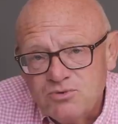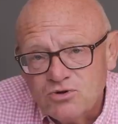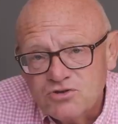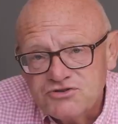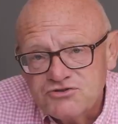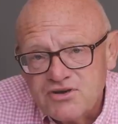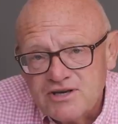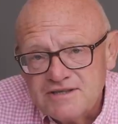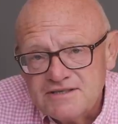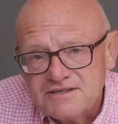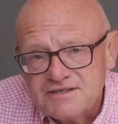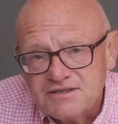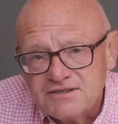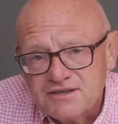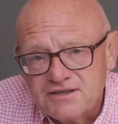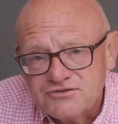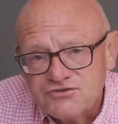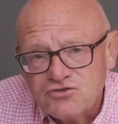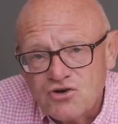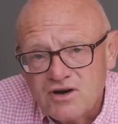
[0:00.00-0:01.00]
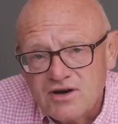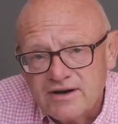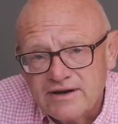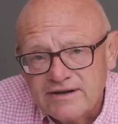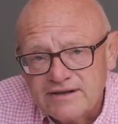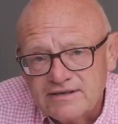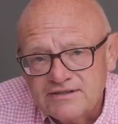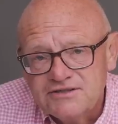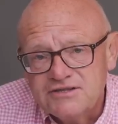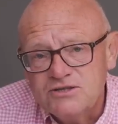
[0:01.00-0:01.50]
portraits a
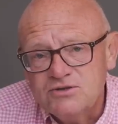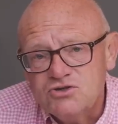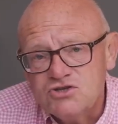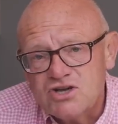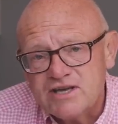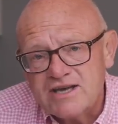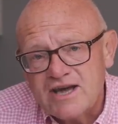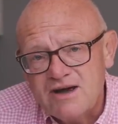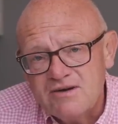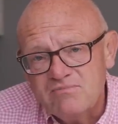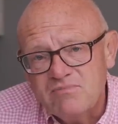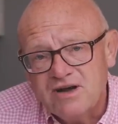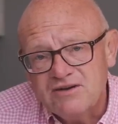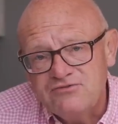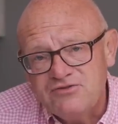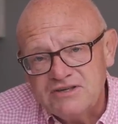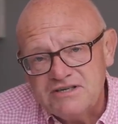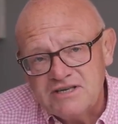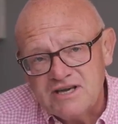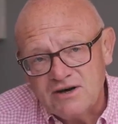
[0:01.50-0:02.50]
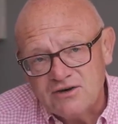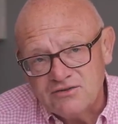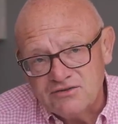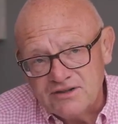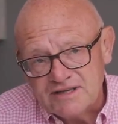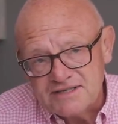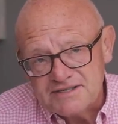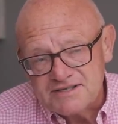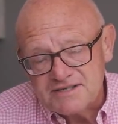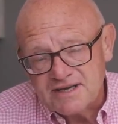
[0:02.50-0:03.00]
try, do check out my video on
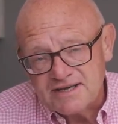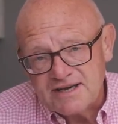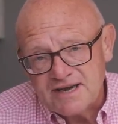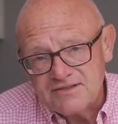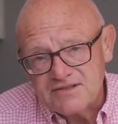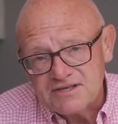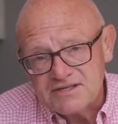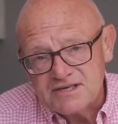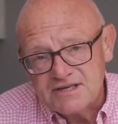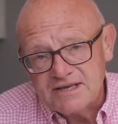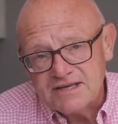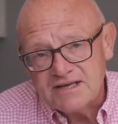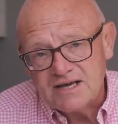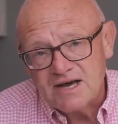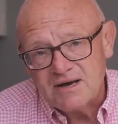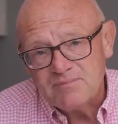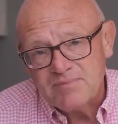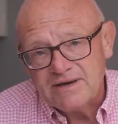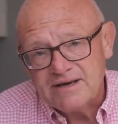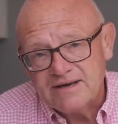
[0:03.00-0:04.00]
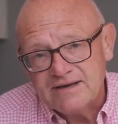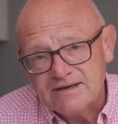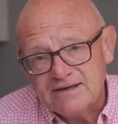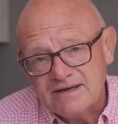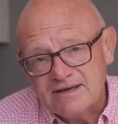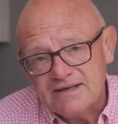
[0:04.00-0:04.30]
this. Again, there's a link up here.